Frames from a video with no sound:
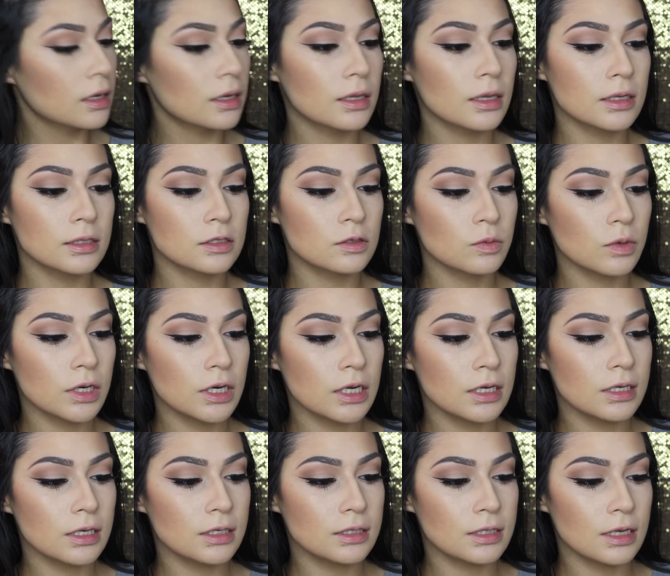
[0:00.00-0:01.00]
This one
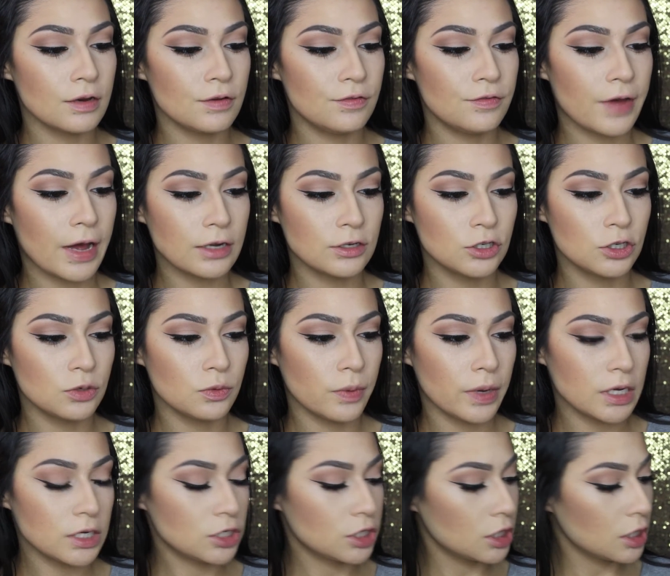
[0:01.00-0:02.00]
is
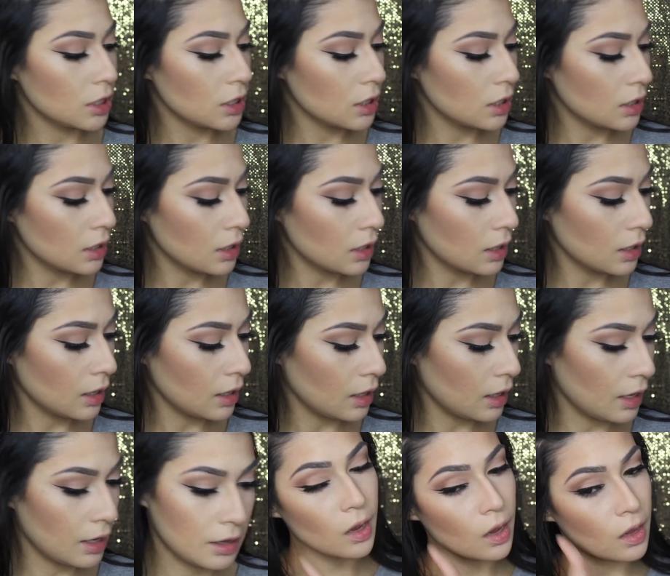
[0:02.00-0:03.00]
Infatuation,
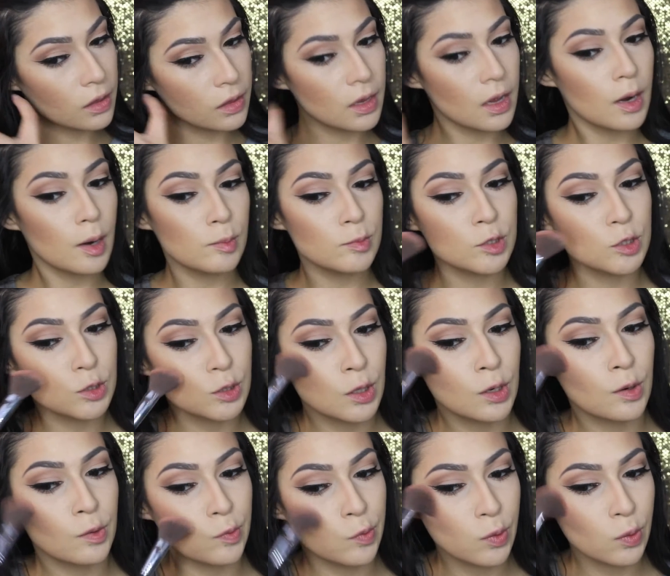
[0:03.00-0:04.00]
and then I'm just
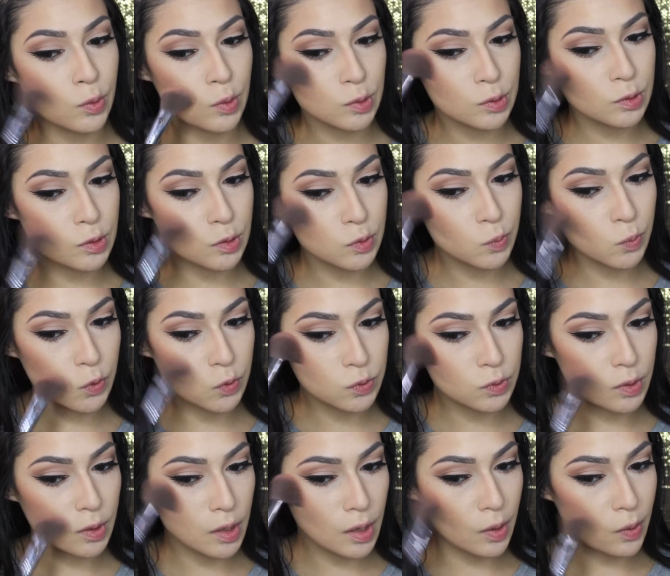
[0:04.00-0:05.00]
gonna focus this
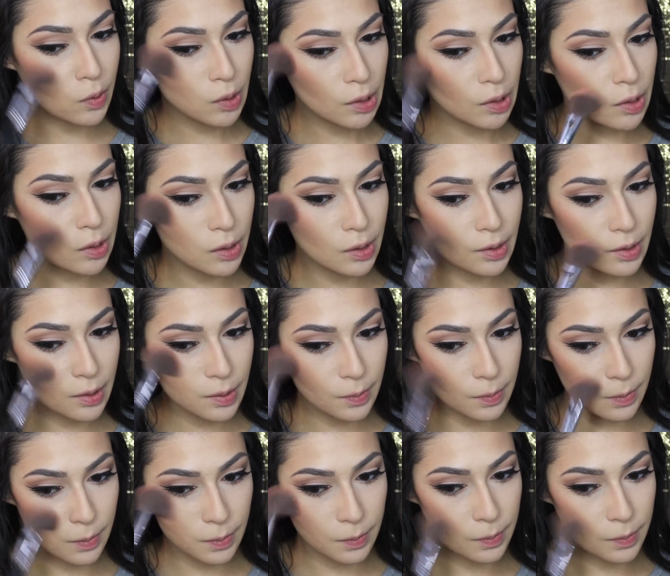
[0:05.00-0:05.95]
mostly out here.